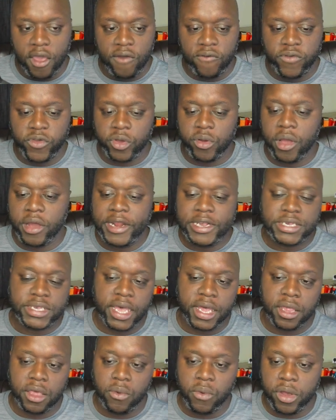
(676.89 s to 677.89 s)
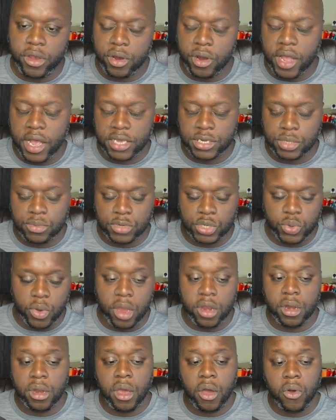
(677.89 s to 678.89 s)
Figure out exactly what your customers
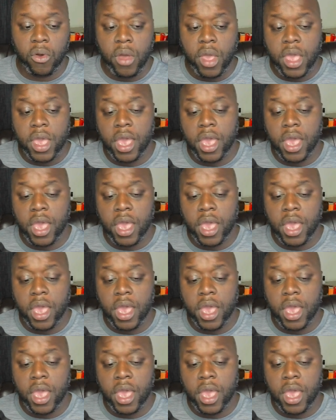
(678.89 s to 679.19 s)
want to know,